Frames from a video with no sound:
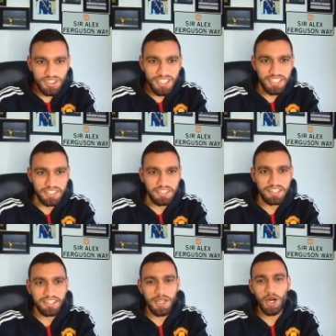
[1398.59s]
saying?
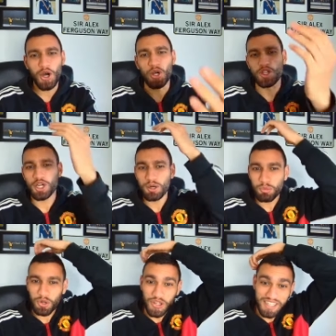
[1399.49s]
Oh, come
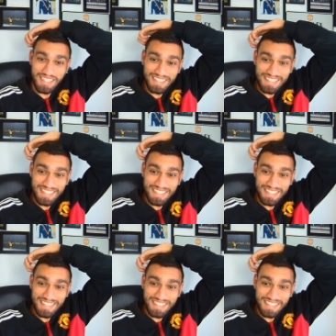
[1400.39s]
on.